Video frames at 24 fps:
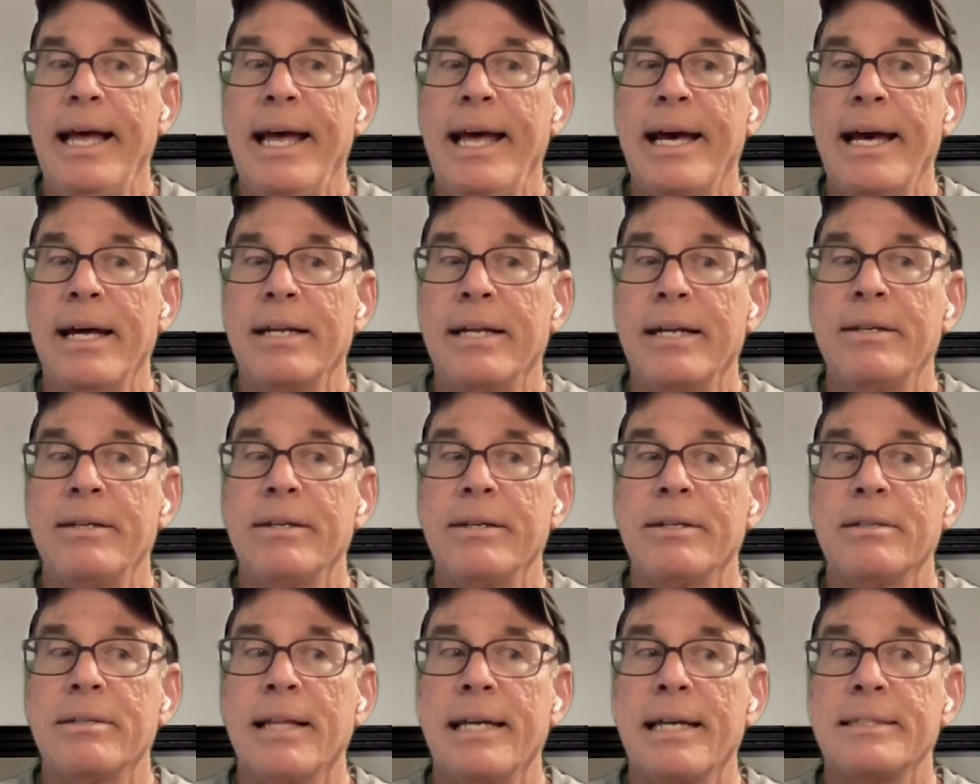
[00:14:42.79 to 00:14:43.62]

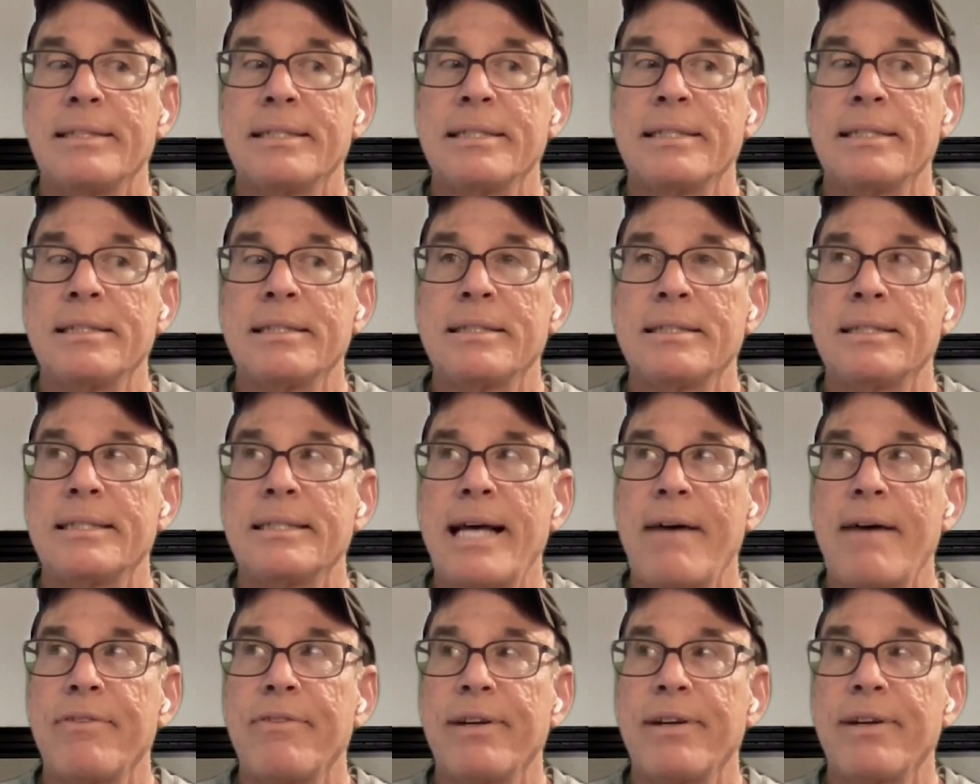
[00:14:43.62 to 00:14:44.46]
And lesson
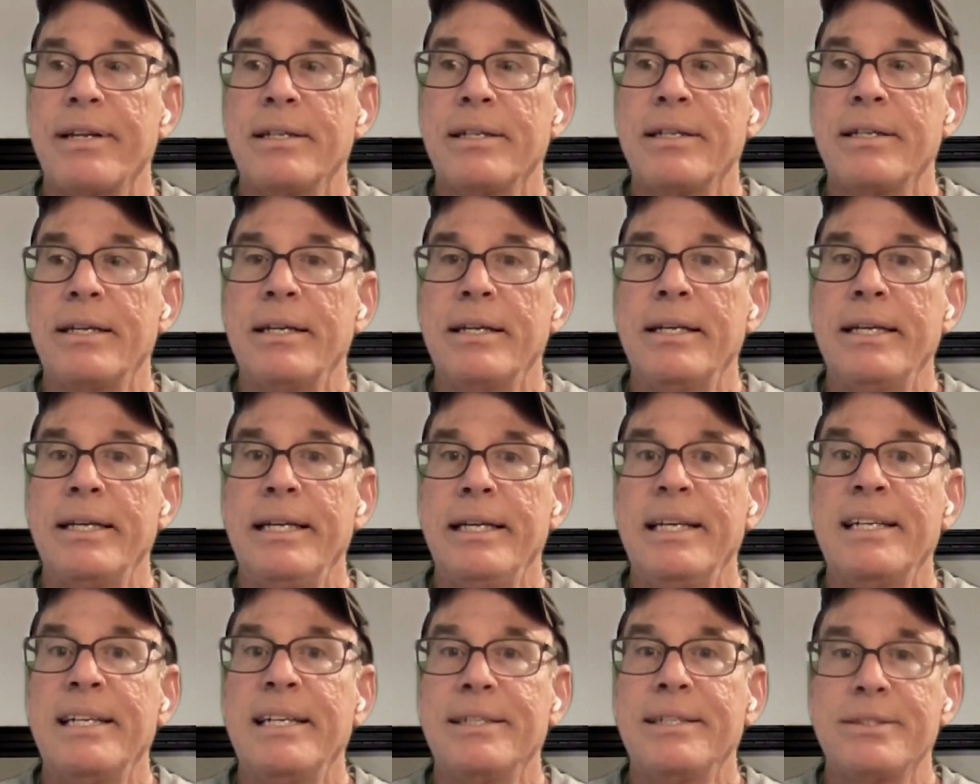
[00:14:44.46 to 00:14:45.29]
7
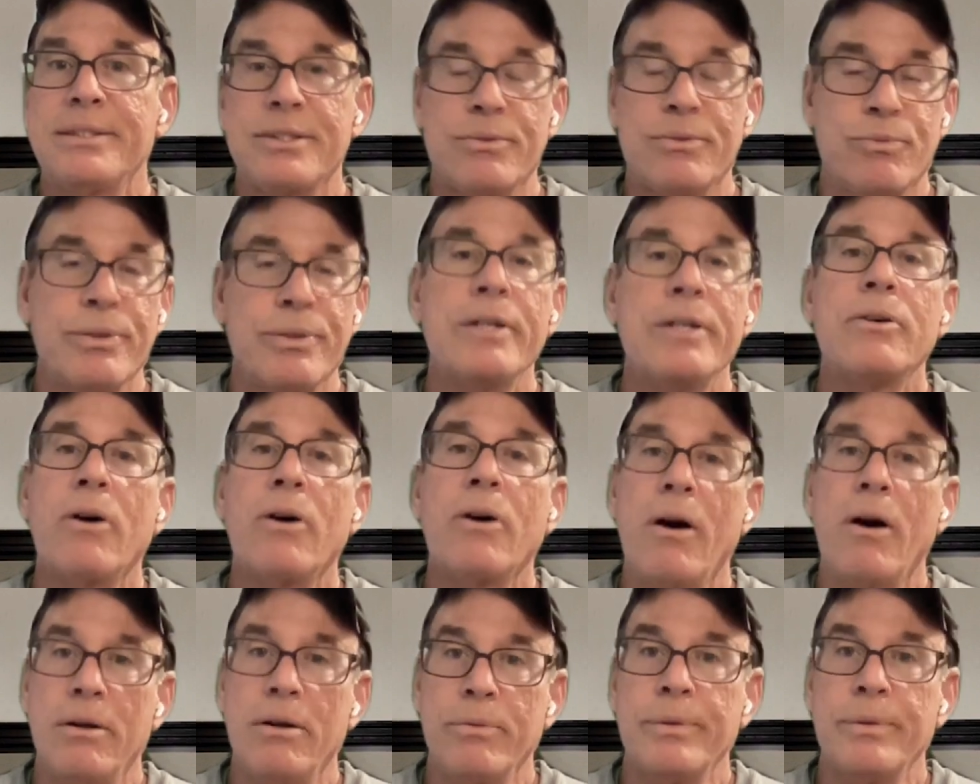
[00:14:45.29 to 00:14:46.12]
is
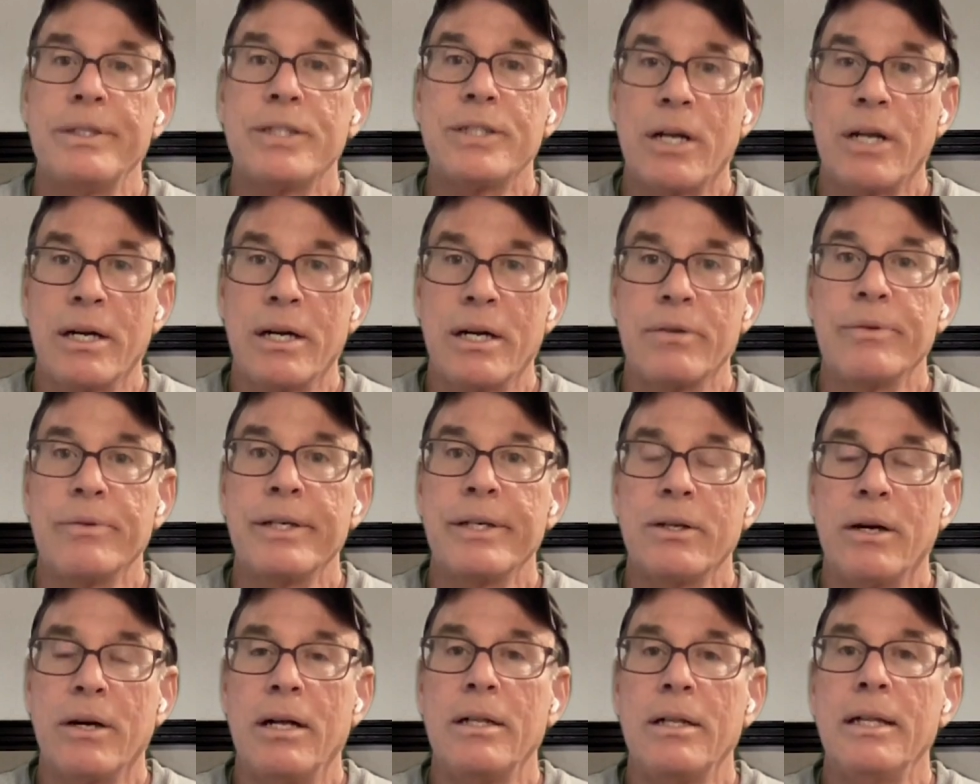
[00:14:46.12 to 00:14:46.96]
recall. We start
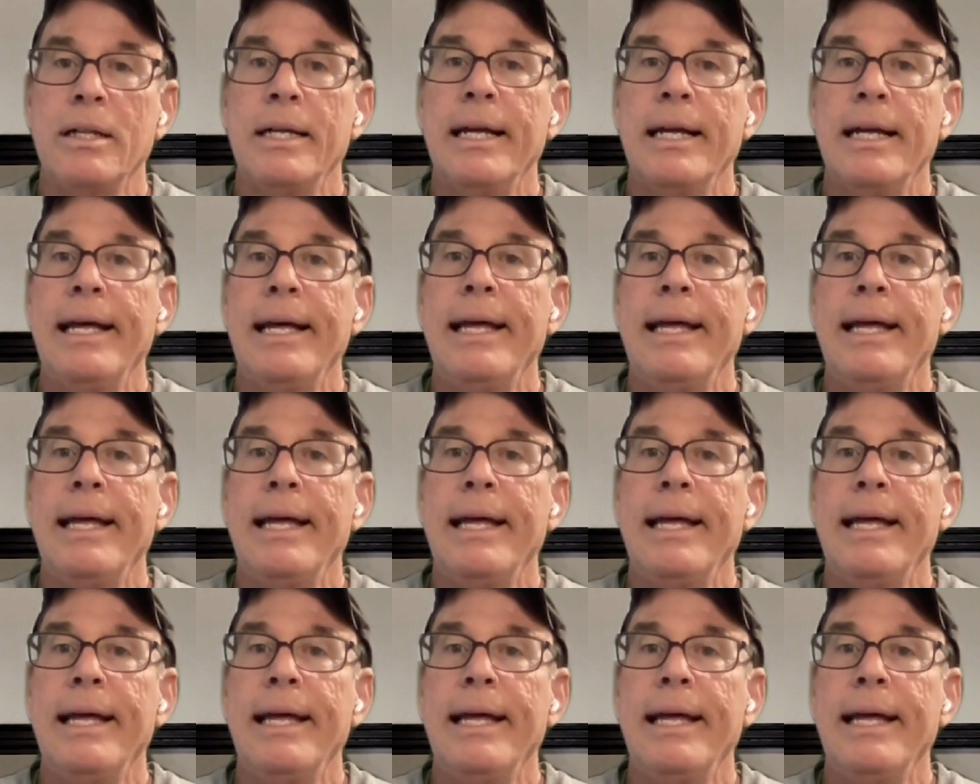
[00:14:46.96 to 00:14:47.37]
recall.